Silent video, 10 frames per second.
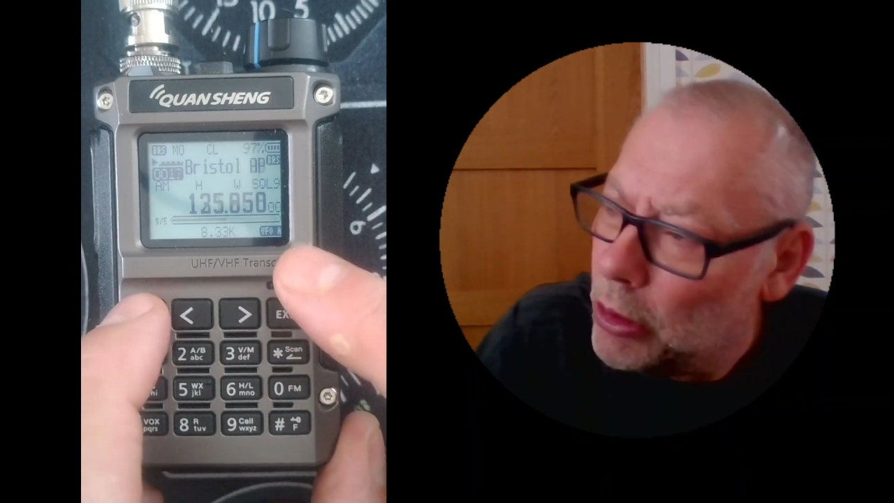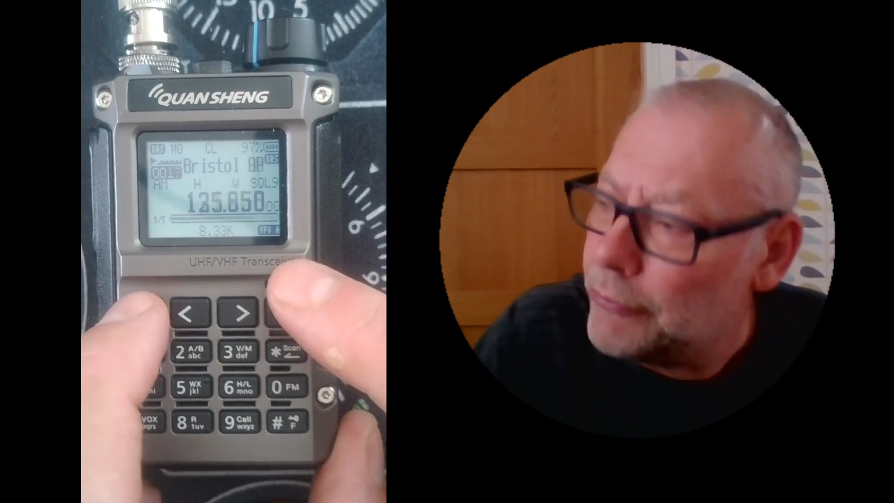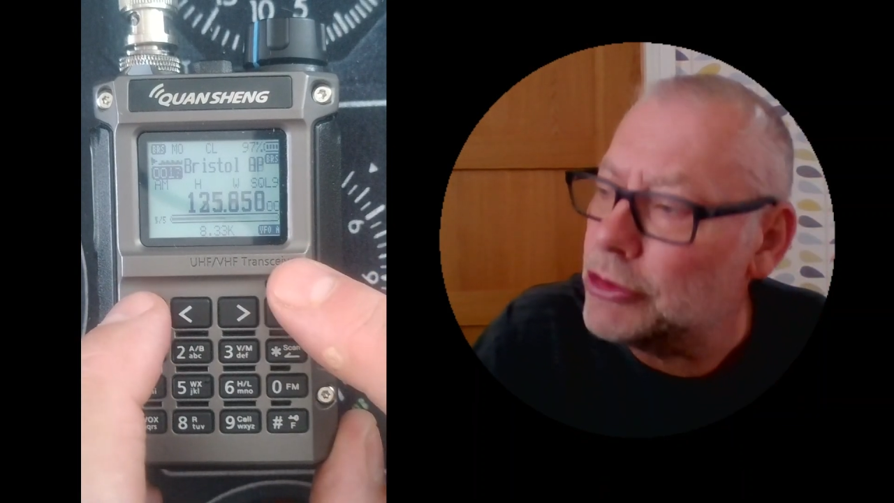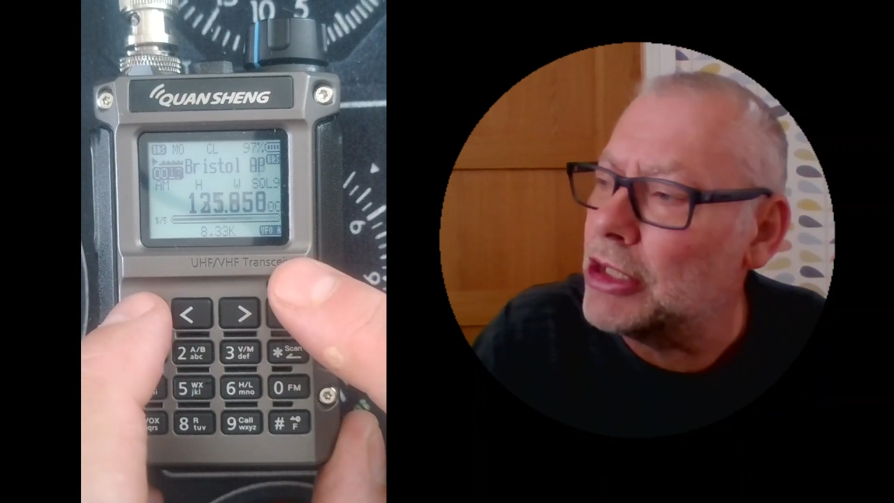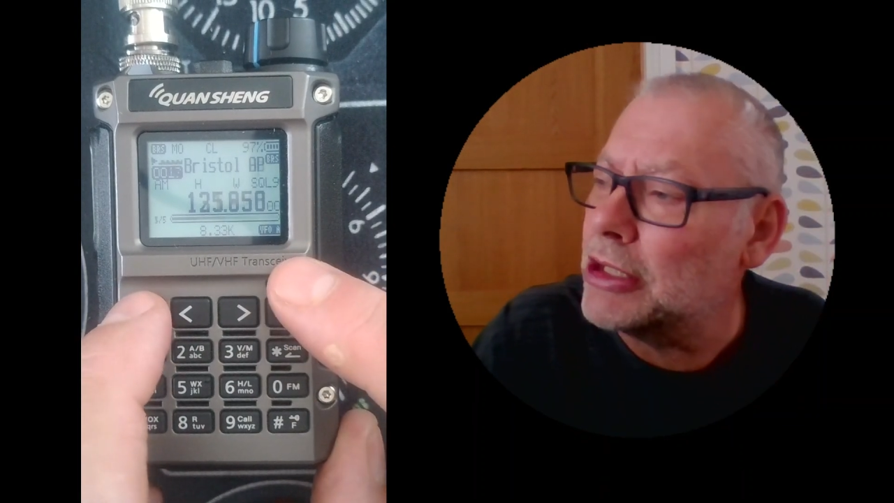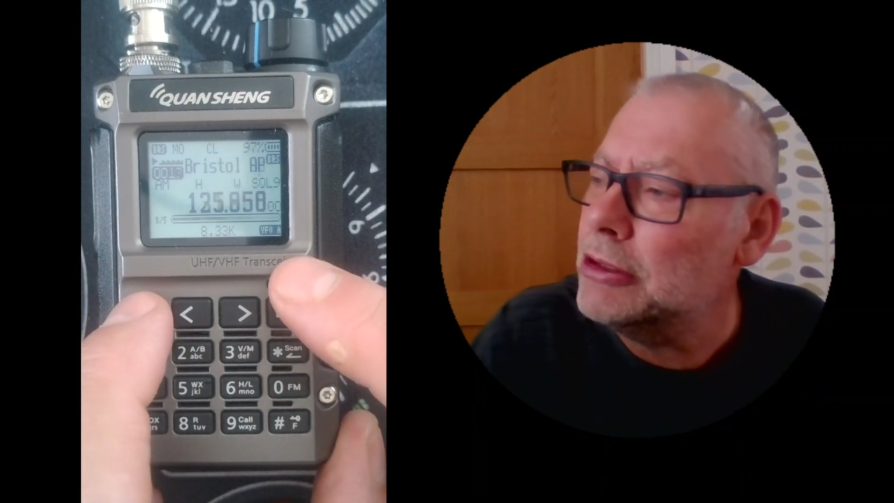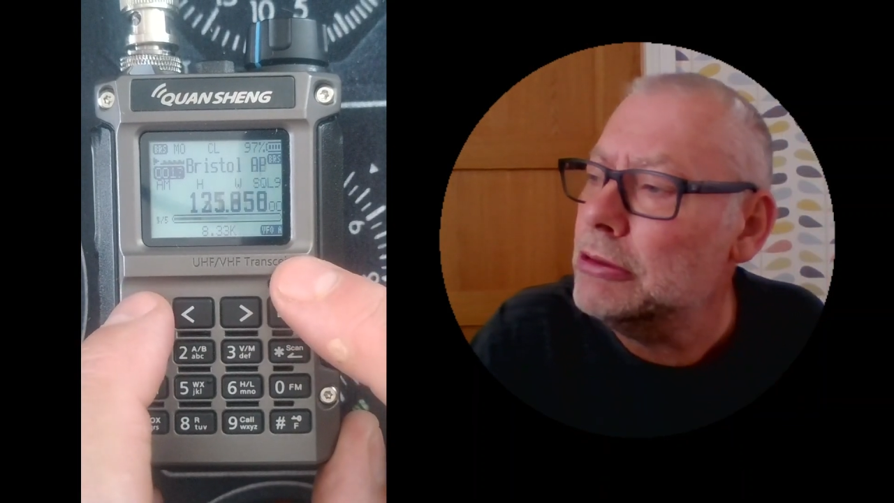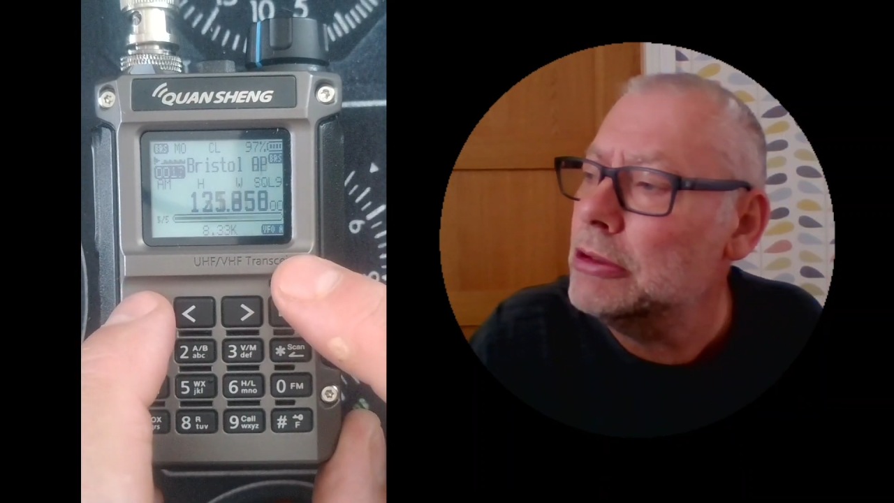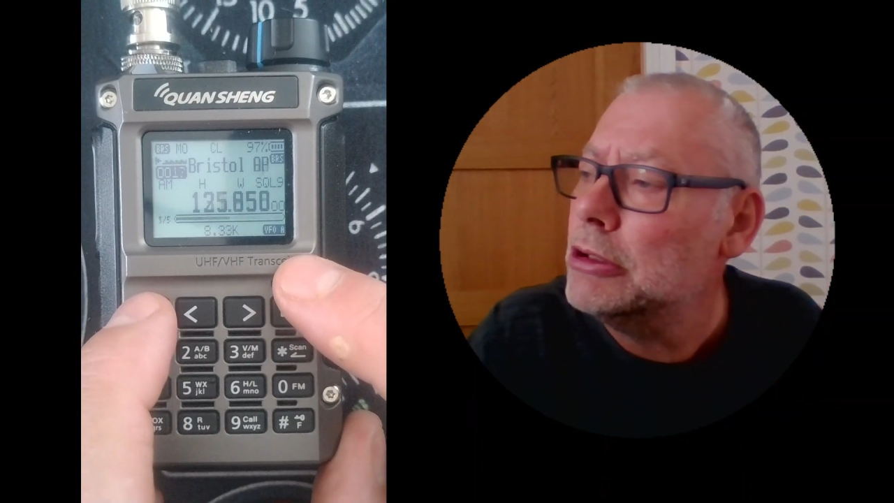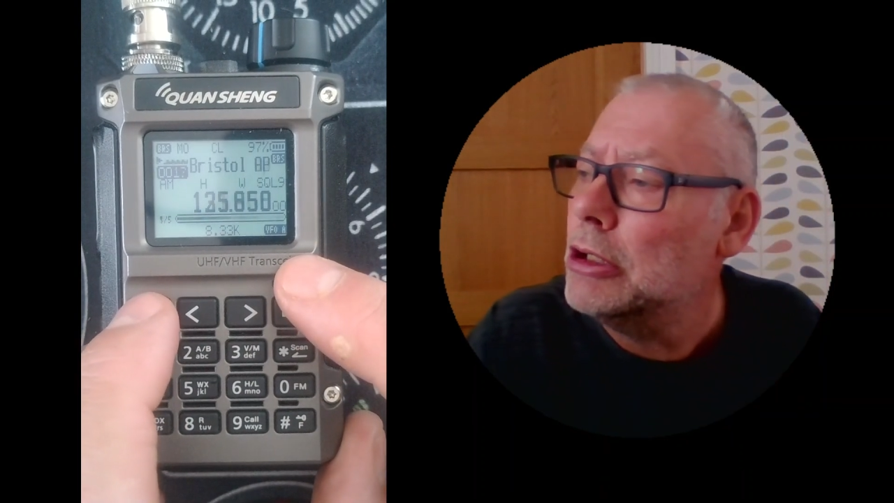for a second,
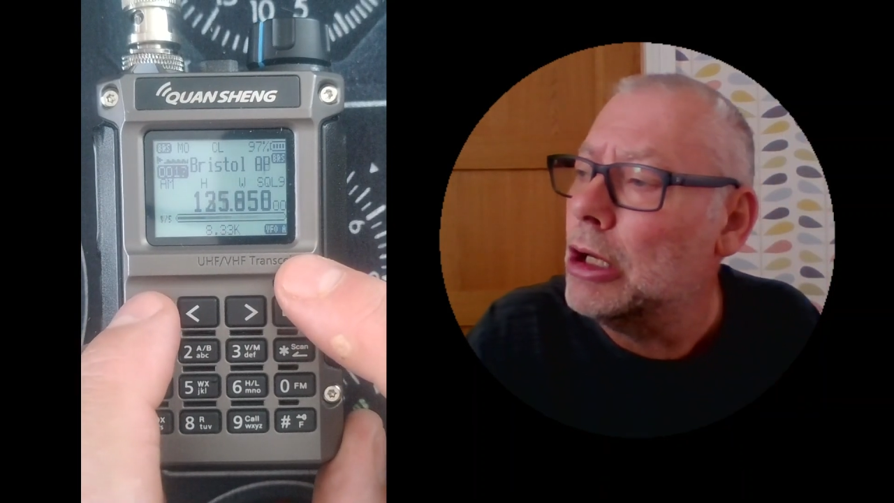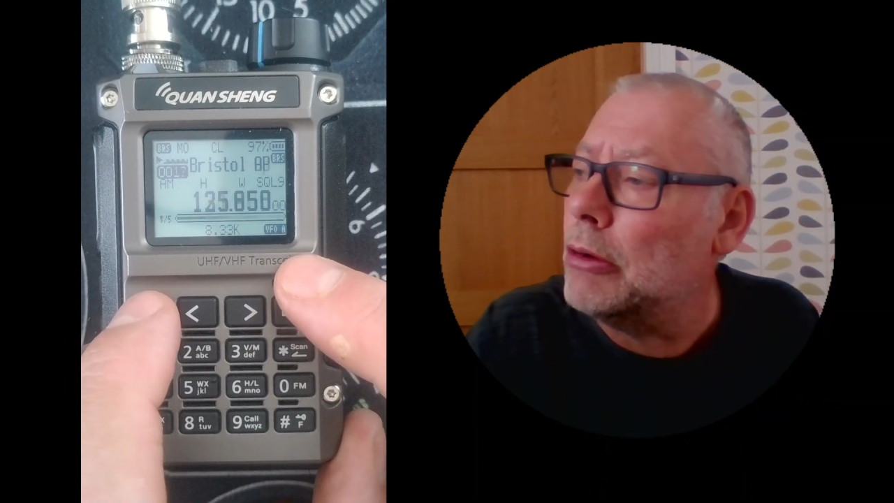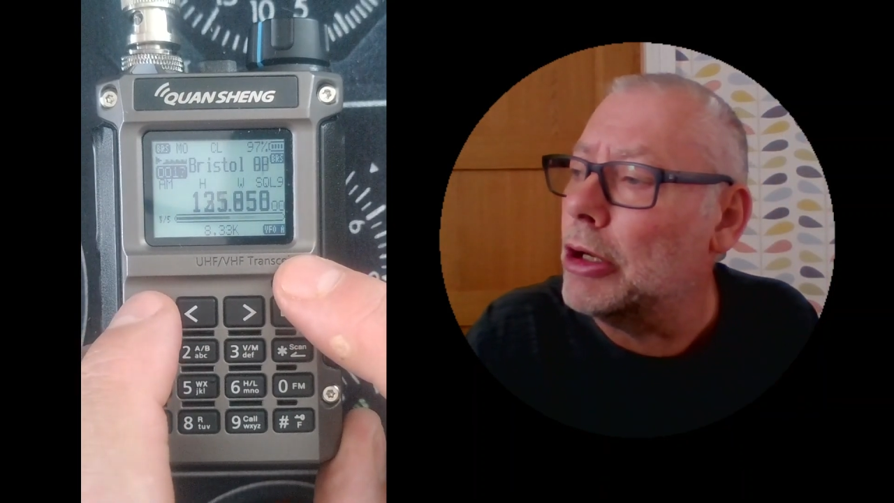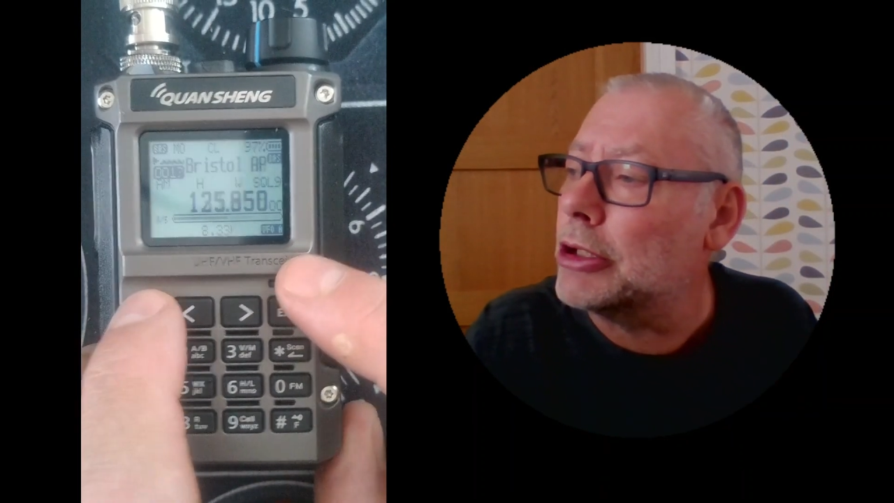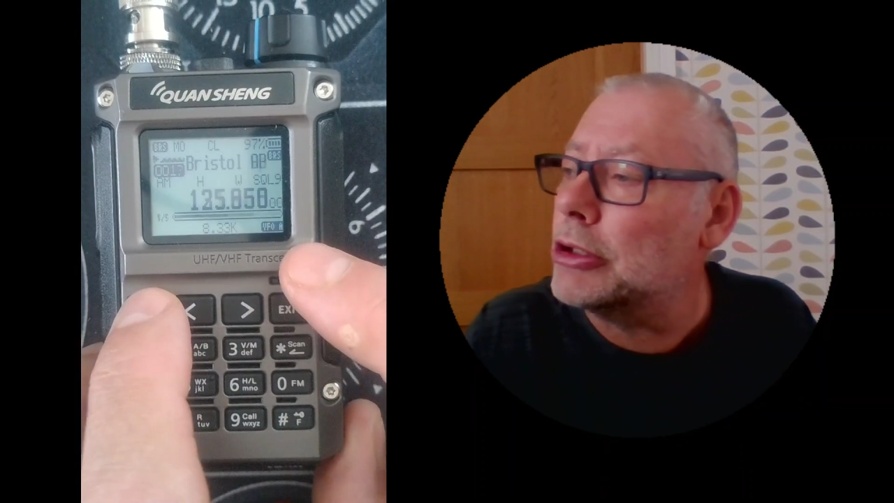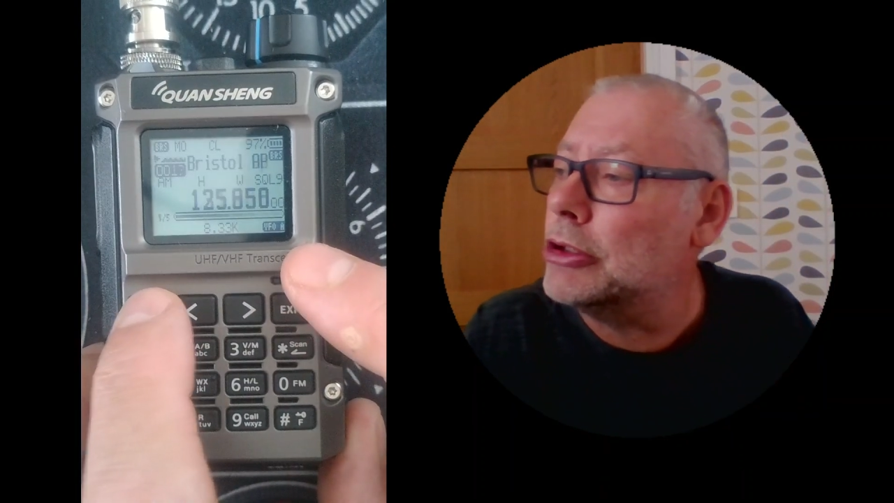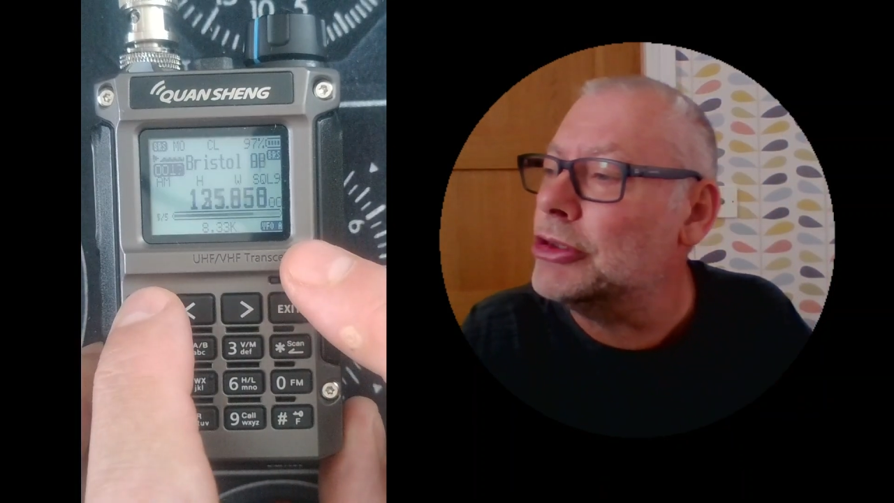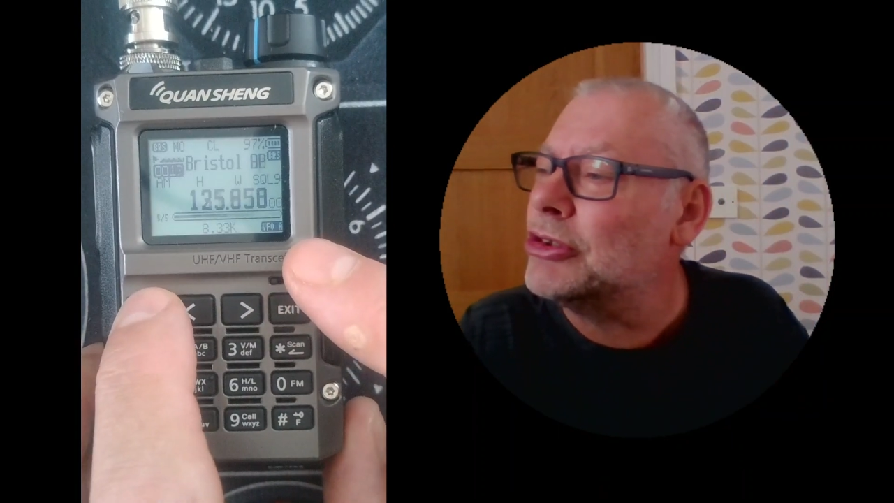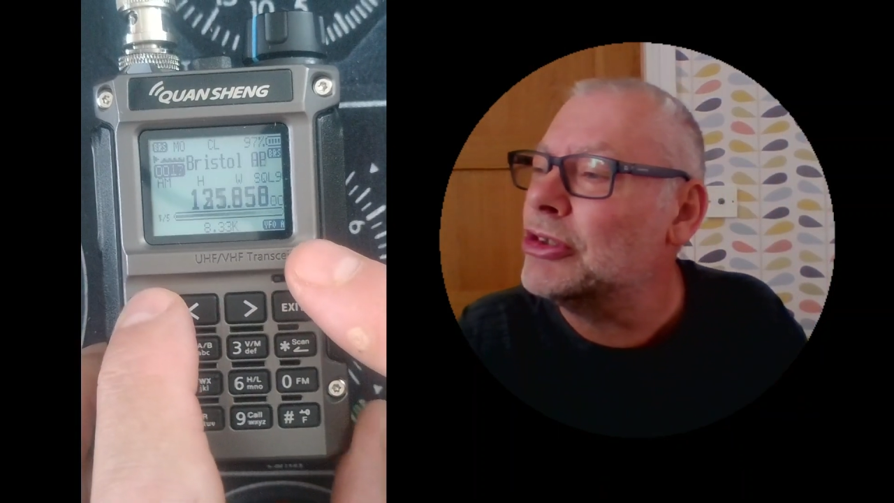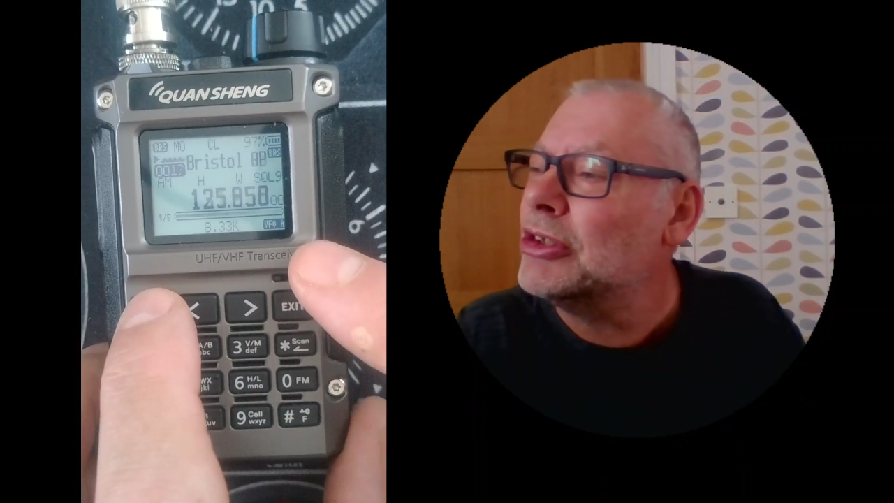right,
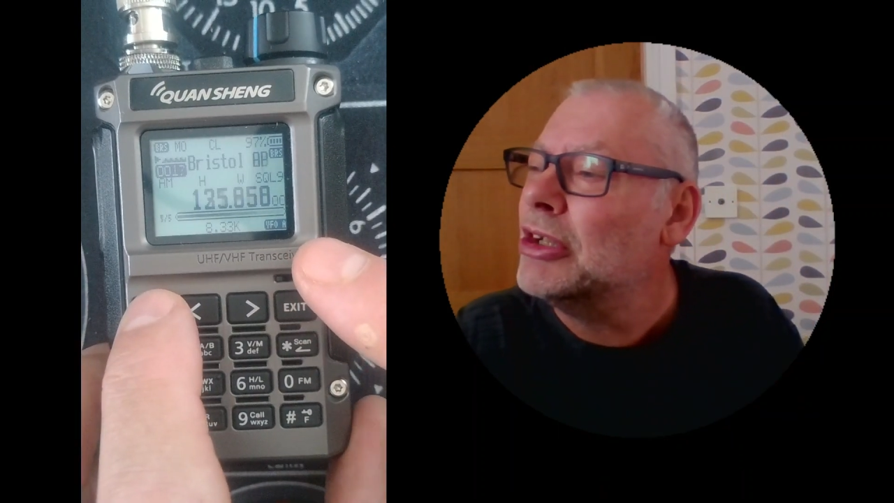because